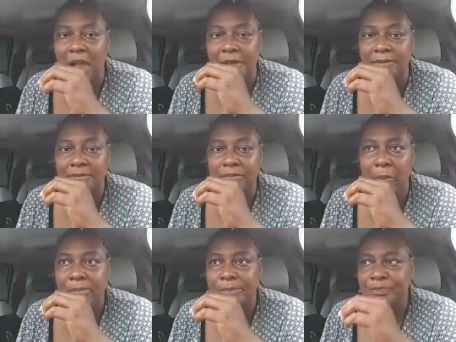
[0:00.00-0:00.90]
day.
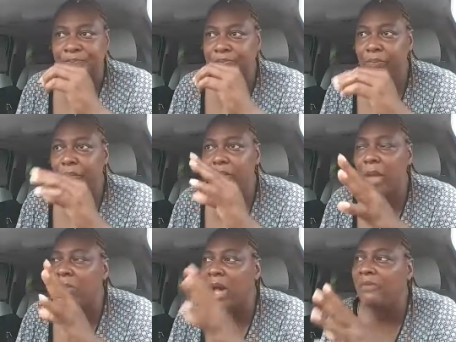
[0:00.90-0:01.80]

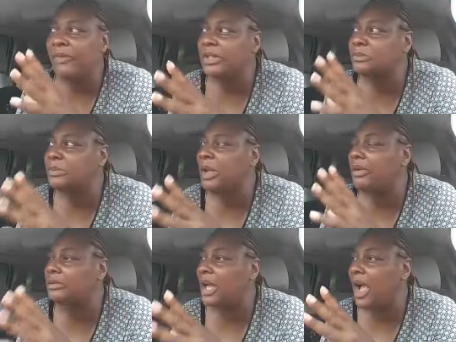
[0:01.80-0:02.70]
Motherfuckers be
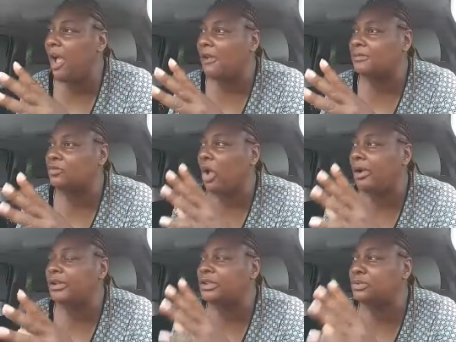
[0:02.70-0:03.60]
on live
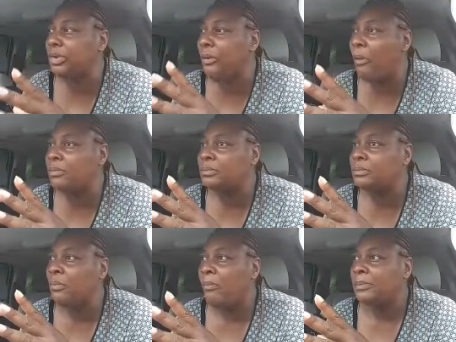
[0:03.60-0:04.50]
in this room
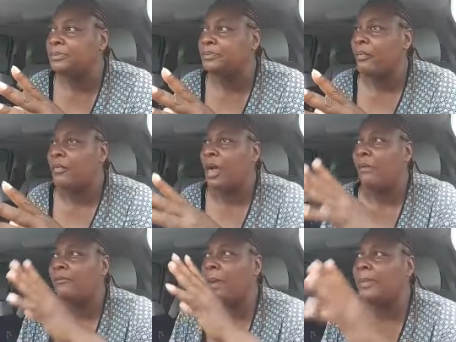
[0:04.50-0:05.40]

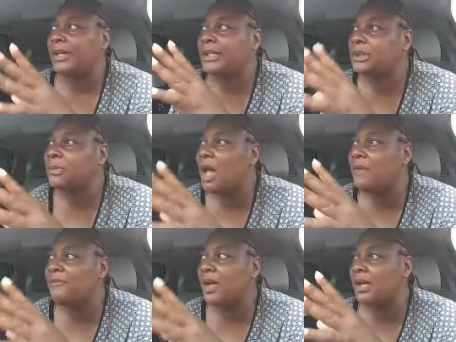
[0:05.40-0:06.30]
from any
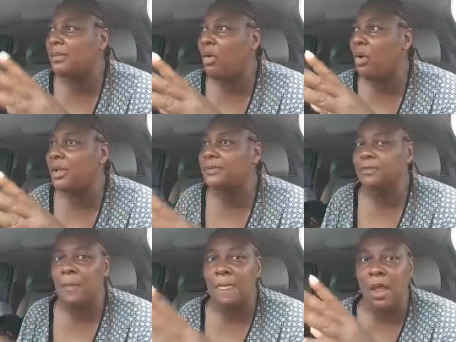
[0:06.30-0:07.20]
motherfucking morning
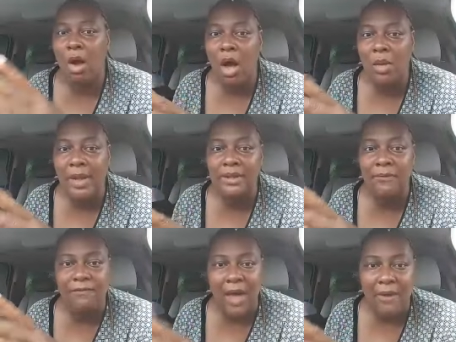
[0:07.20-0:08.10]
all the way
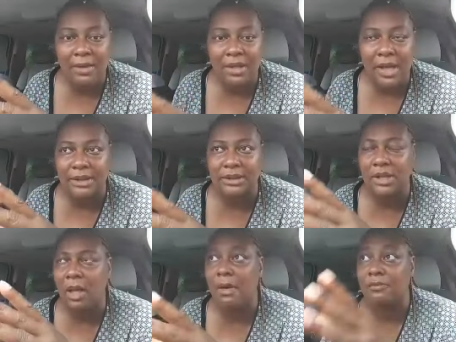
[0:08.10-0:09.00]
to five o'clock
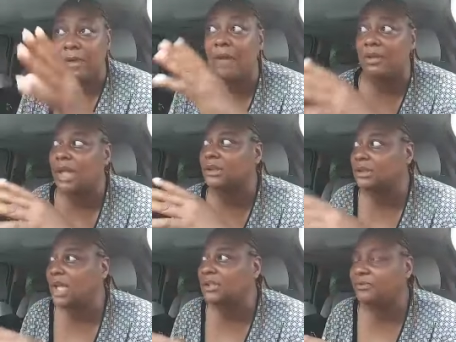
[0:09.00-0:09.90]
and five o'clock the
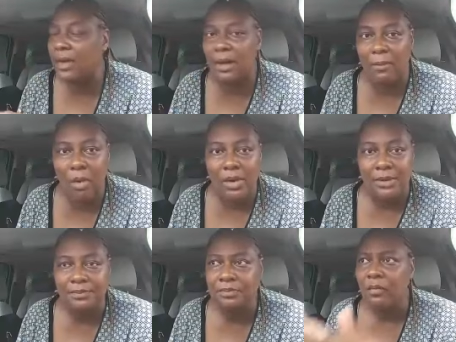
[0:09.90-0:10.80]
next fucking
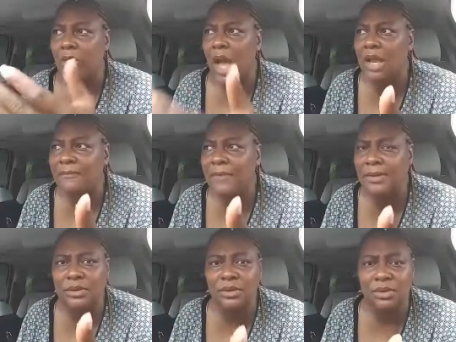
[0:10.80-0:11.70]
morning. How the
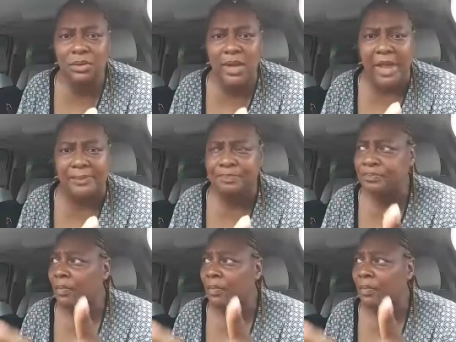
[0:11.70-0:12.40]
fuck do you do that?